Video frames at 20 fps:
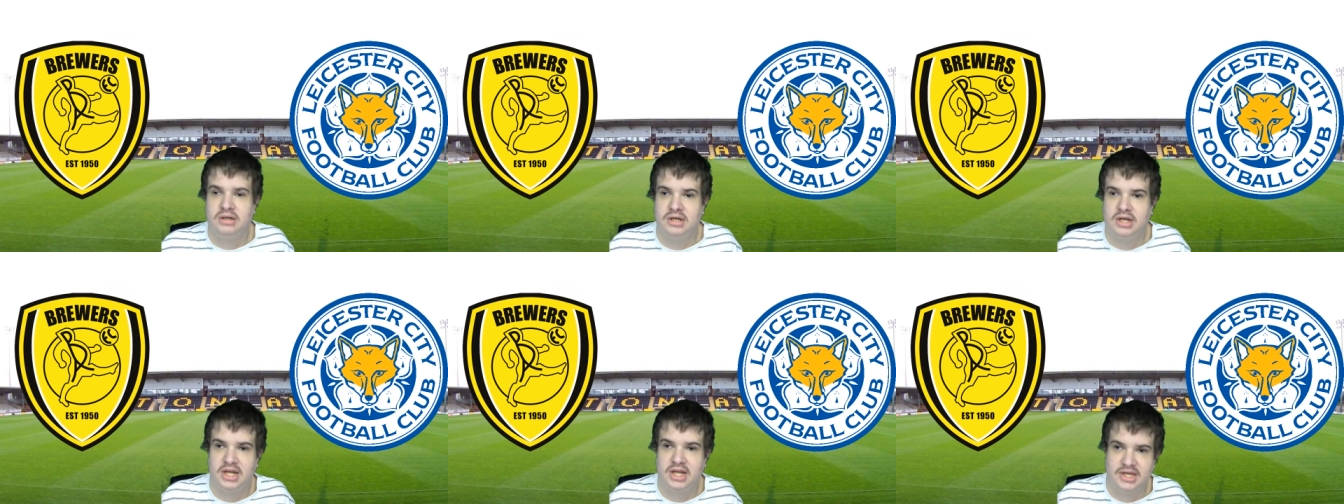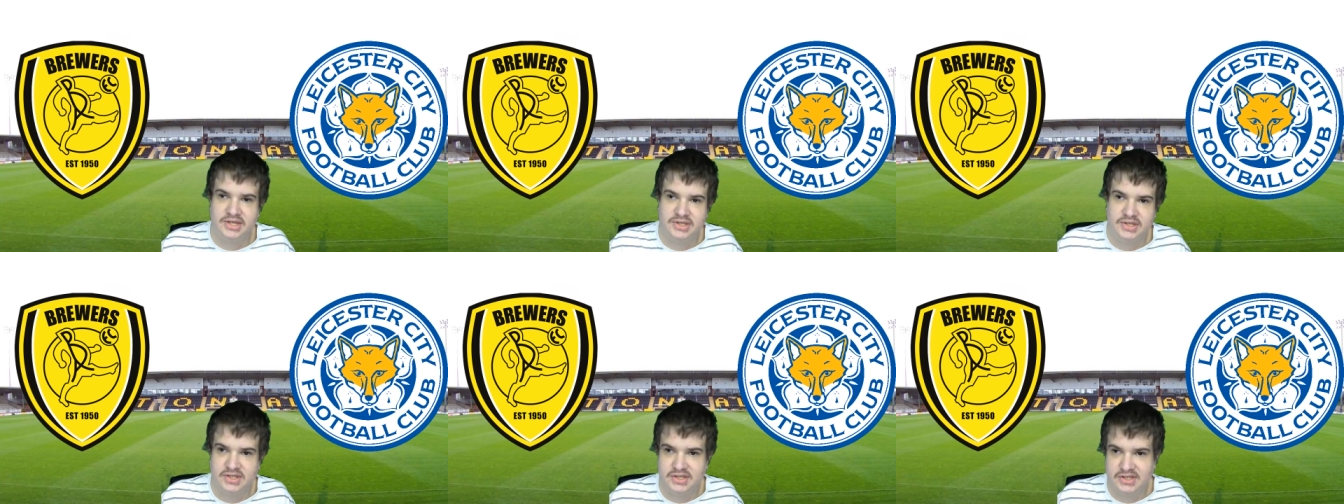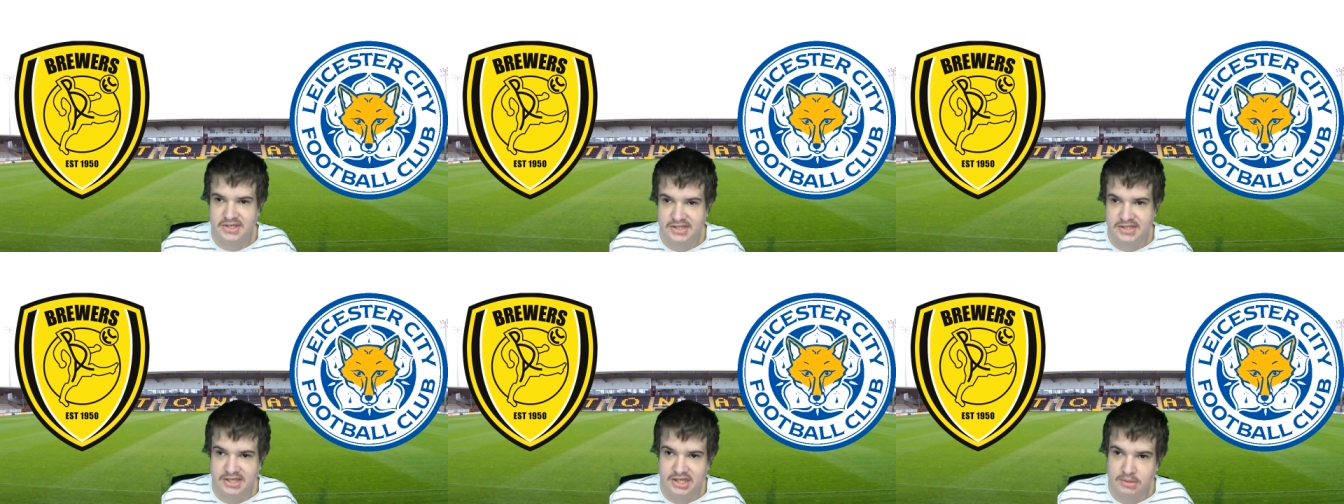Leicester
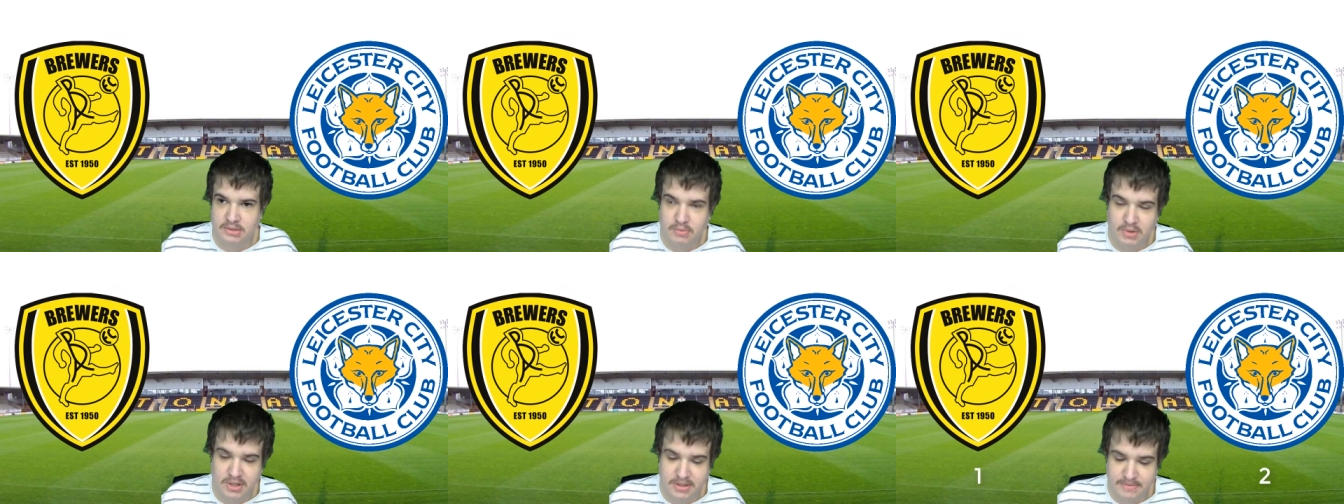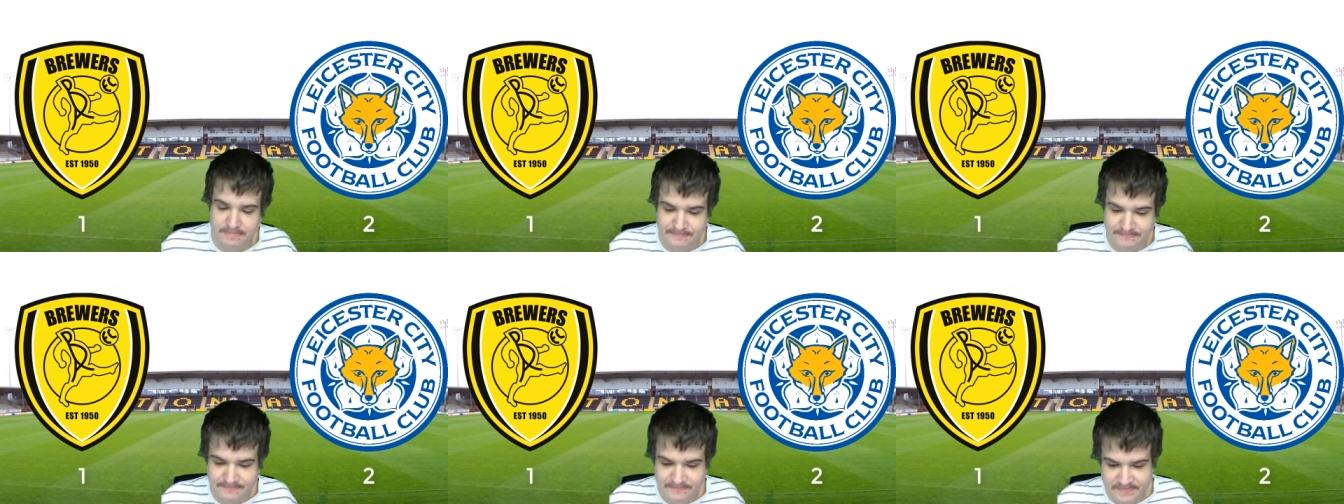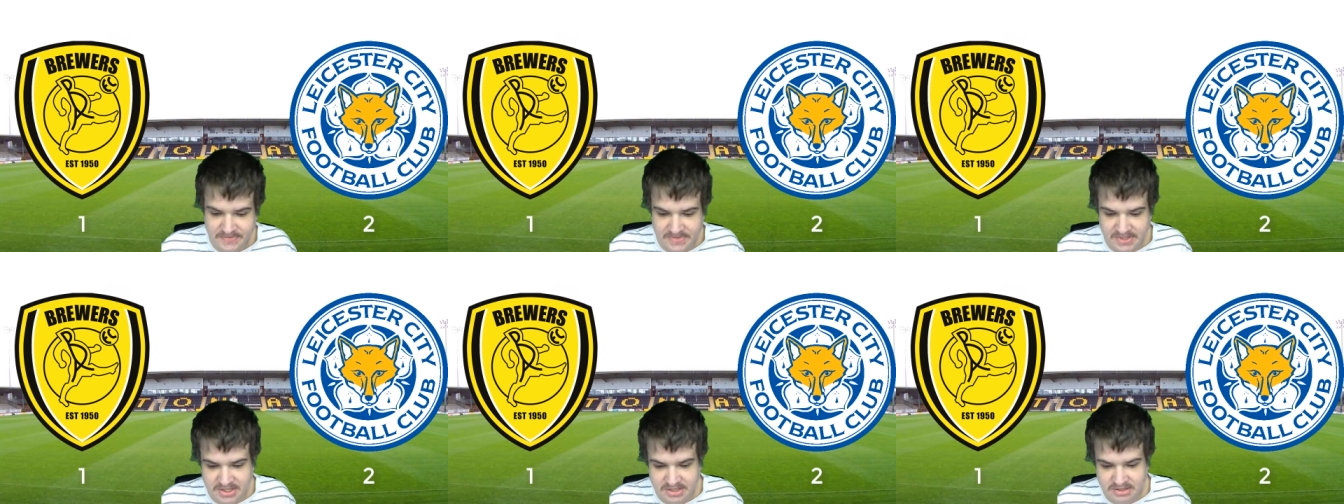City win.
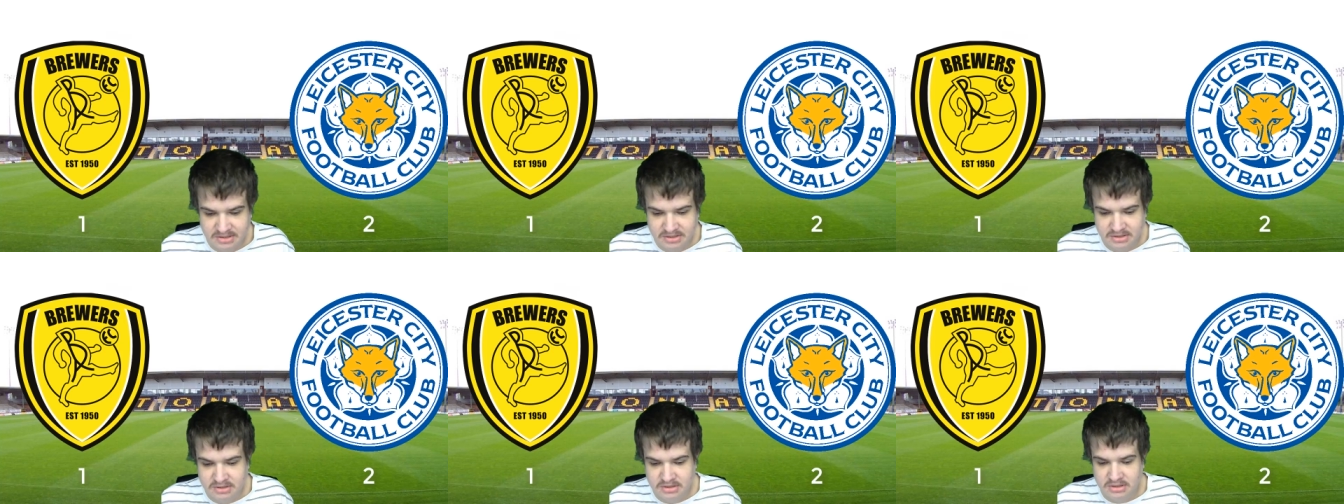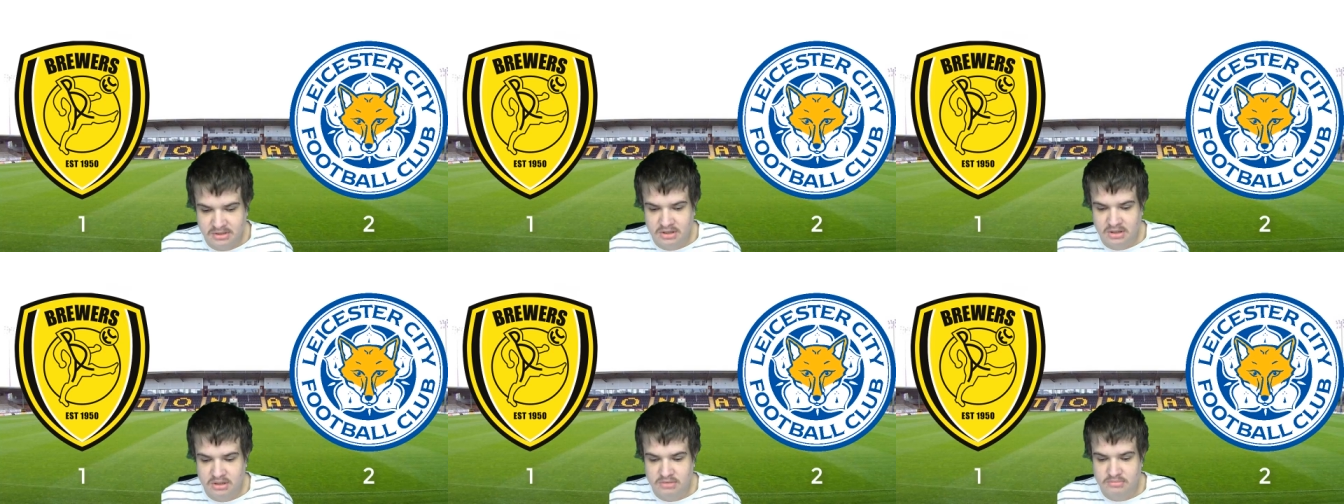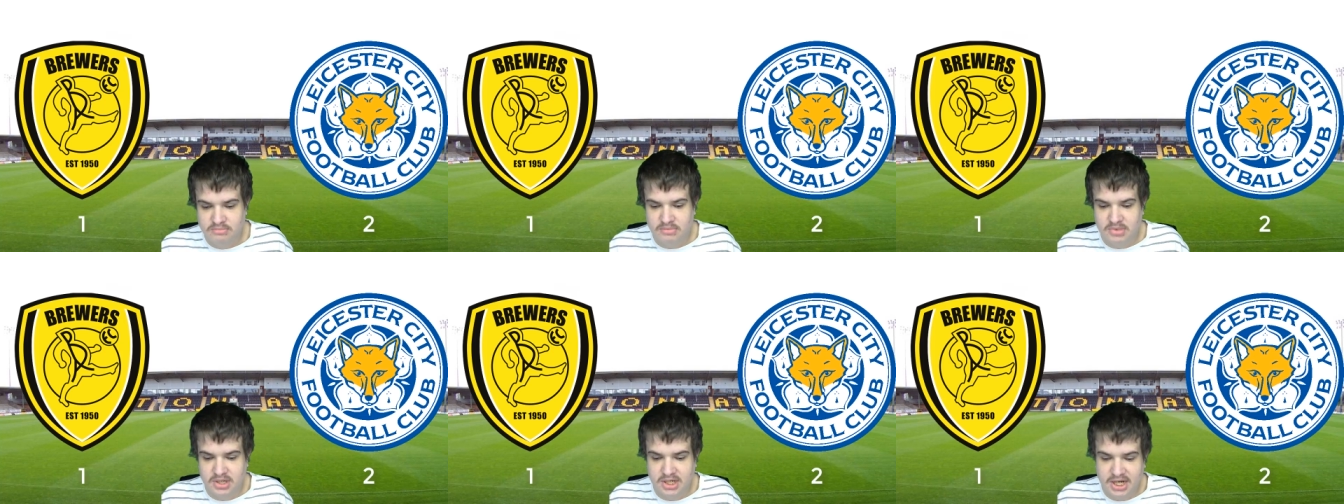
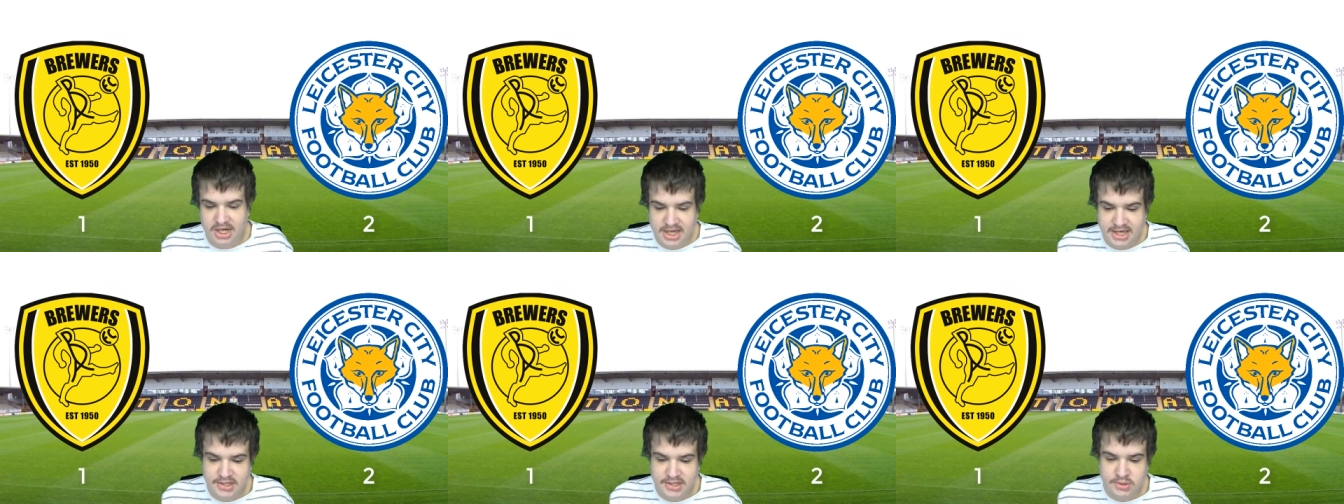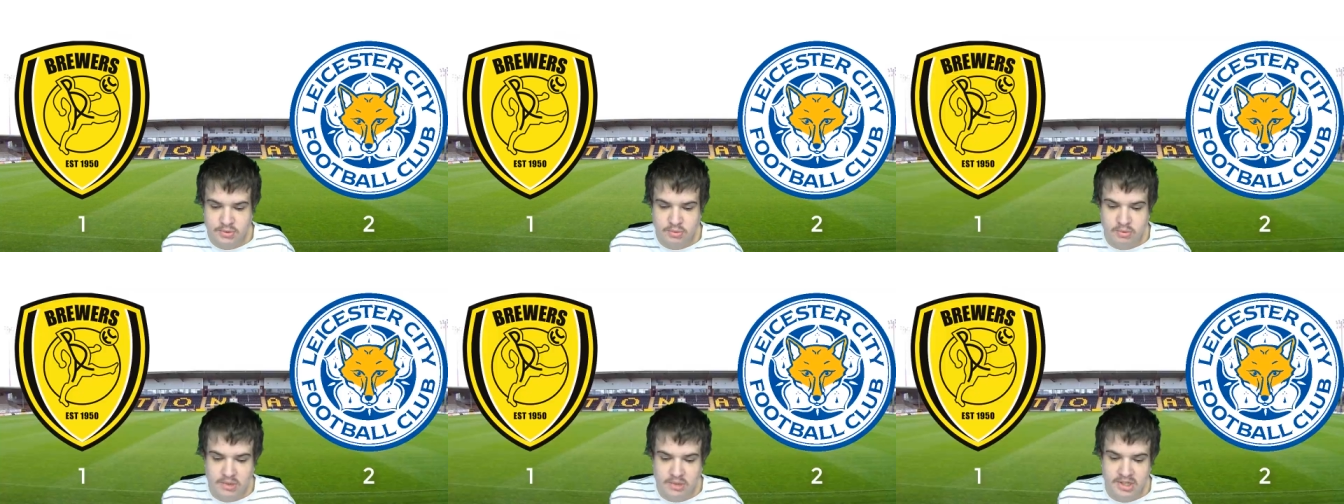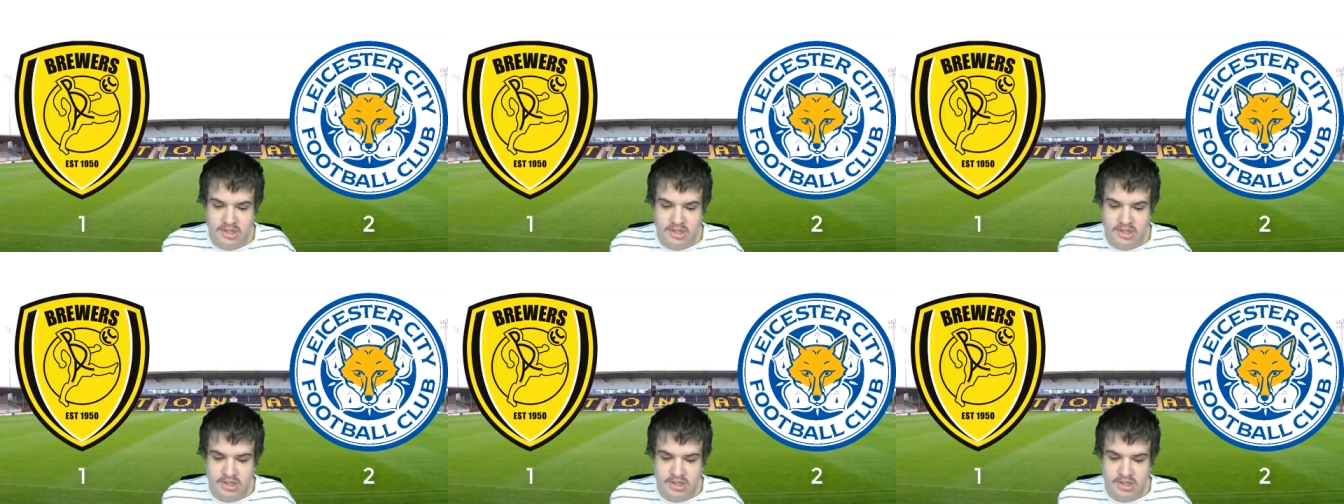My next one